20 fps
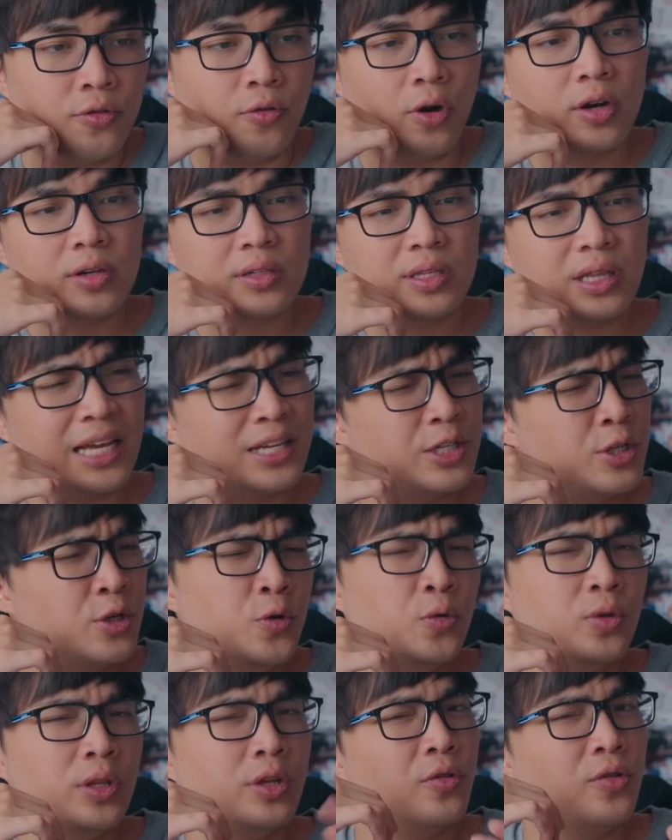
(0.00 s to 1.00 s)
There are like
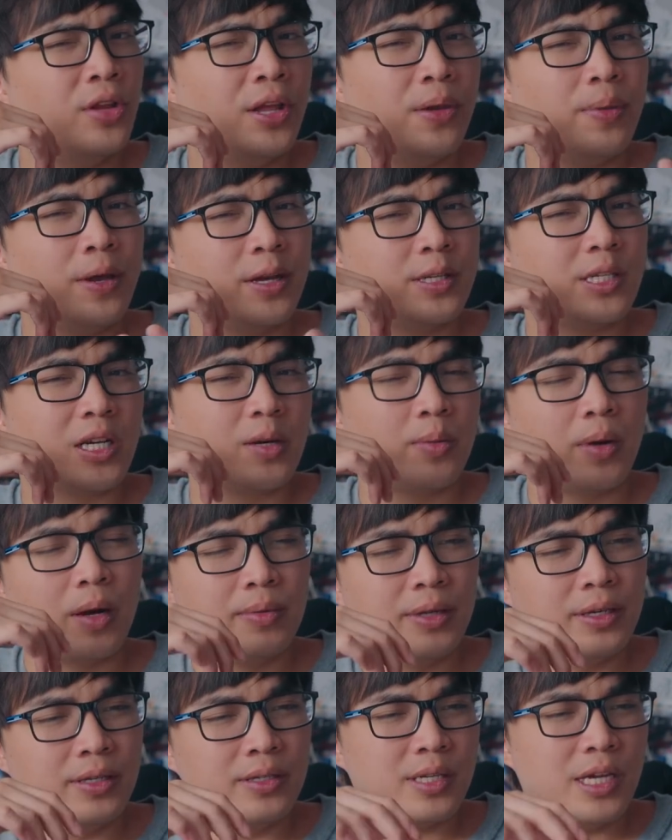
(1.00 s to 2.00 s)
2 little nitpicks I could
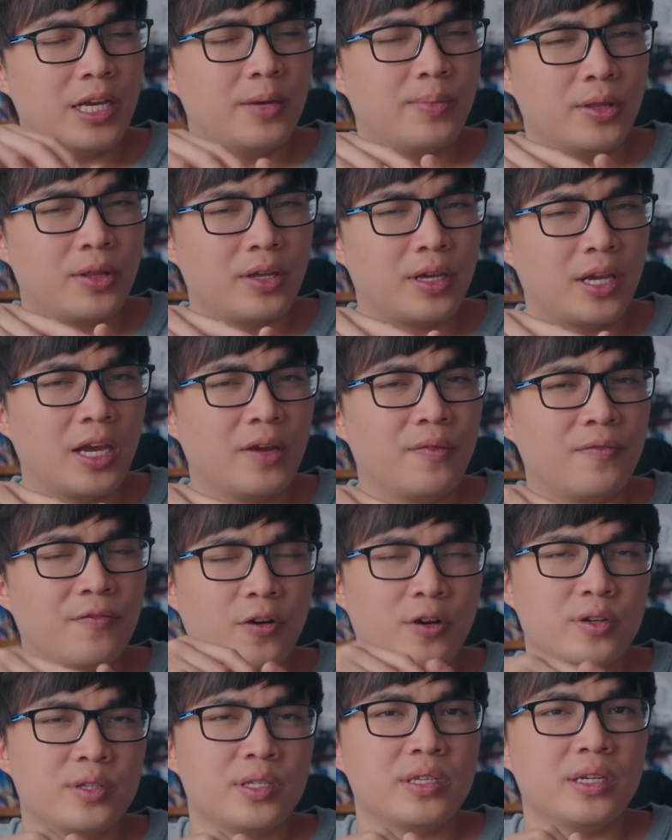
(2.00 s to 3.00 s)
probably say about the game.
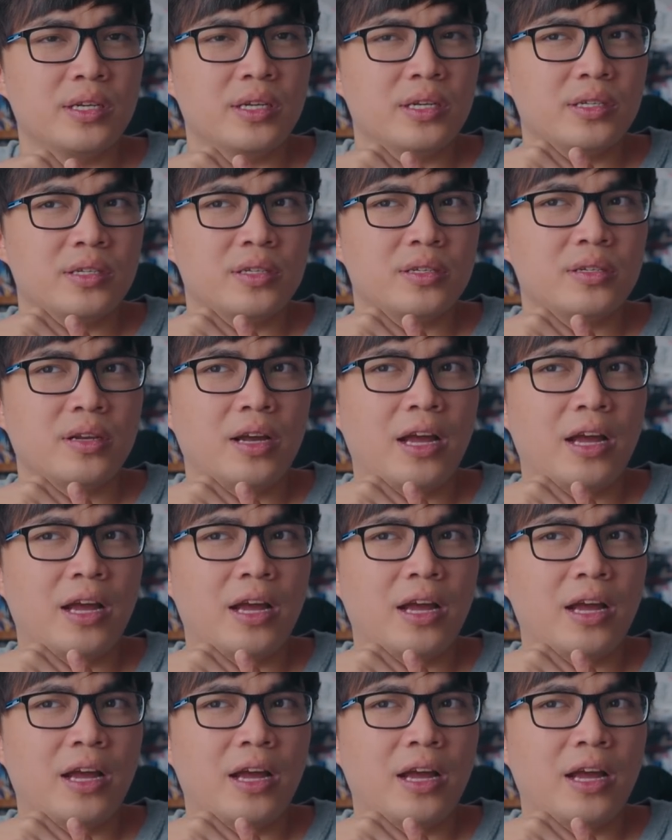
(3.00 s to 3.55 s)
First is